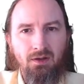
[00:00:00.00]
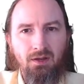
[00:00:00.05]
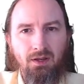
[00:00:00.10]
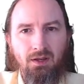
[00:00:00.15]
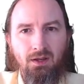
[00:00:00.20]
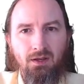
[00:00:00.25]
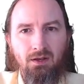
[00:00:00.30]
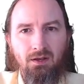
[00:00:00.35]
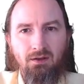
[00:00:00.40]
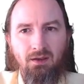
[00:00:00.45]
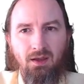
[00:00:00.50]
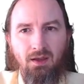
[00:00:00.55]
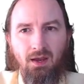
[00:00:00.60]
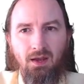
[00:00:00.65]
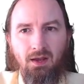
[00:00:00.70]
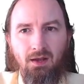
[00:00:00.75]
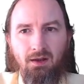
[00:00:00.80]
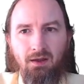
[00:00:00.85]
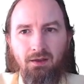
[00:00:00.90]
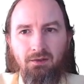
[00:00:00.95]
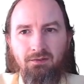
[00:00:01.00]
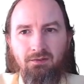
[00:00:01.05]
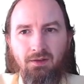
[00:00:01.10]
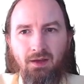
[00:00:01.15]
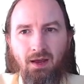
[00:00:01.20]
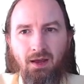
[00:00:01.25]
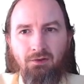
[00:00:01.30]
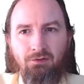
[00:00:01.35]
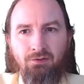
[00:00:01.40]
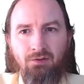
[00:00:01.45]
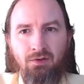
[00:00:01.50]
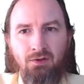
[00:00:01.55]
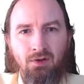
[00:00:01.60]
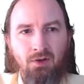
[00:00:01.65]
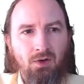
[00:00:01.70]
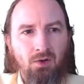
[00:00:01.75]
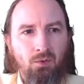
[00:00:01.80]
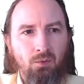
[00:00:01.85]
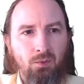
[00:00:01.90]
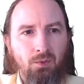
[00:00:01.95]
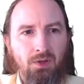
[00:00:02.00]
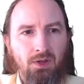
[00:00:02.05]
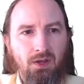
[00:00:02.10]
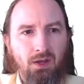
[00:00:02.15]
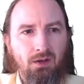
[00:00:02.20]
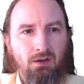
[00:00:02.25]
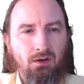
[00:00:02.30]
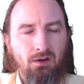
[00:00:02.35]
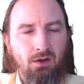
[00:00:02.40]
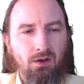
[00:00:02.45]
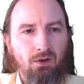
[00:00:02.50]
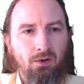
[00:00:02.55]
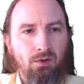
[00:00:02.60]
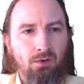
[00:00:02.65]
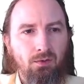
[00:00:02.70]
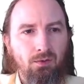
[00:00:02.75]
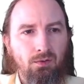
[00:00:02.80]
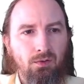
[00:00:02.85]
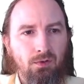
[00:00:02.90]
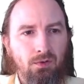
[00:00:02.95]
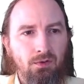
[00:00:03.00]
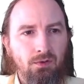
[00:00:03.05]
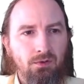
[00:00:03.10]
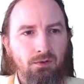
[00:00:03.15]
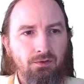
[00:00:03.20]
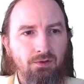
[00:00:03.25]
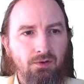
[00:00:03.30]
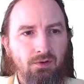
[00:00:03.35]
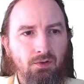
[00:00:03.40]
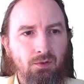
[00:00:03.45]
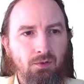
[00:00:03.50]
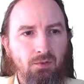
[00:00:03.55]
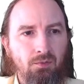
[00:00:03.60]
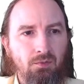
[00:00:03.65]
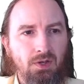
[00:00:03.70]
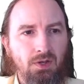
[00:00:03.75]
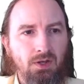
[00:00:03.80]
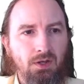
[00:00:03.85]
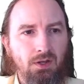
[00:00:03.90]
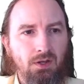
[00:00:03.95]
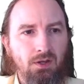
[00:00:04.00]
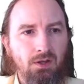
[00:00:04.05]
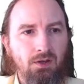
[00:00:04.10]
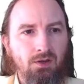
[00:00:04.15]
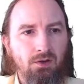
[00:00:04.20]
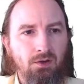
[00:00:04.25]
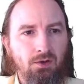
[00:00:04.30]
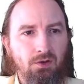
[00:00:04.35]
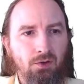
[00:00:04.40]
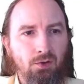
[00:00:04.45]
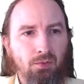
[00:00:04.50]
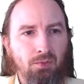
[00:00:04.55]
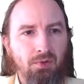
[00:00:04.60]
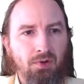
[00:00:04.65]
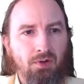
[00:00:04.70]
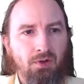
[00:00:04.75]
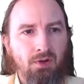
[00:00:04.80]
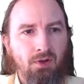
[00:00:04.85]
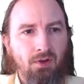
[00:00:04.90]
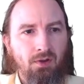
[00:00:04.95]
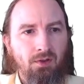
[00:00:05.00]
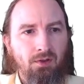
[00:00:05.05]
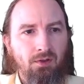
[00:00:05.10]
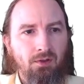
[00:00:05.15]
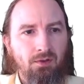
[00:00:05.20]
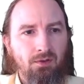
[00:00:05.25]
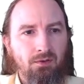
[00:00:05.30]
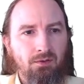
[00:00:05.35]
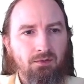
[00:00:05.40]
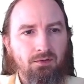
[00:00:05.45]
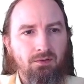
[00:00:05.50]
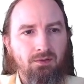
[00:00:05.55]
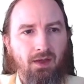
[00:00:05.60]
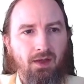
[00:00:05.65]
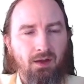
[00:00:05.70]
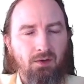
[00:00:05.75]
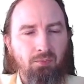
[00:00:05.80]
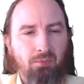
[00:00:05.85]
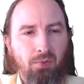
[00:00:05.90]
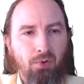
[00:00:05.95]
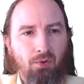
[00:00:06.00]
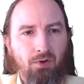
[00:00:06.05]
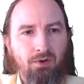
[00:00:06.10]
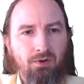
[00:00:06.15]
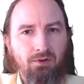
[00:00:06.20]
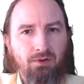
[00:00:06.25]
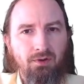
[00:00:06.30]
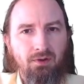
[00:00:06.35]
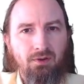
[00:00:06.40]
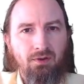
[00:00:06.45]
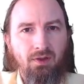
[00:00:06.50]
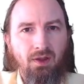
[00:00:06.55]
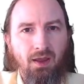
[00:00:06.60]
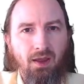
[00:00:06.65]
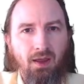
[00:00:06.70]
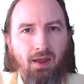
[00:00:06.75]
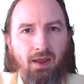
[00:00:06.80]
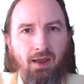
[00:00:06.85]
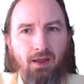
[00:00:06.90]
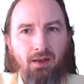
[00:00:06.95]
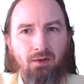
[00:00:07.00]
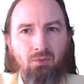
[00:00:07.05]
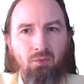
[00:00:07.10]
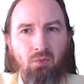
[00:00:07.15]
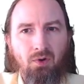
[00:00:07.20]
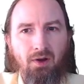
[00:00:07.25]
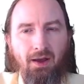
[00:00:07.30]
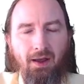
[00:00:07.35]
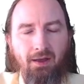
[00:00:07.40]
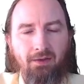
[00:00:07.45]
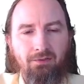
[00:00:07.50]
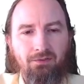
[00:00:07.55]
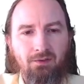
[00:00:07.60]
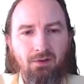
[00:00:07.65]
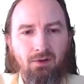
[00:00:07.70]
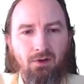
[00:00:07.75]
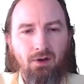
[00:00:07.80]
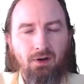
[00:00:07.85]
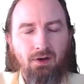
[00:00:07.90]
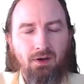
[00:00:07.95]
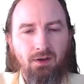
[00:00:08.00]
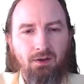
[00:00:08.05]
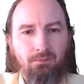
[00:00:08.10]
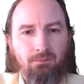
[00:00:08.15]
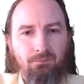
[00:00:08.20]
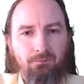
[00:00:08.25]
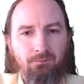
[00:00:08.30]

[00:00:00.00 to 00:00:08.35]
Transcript: in k-, we can go to minikube that port, and we're asked to log in.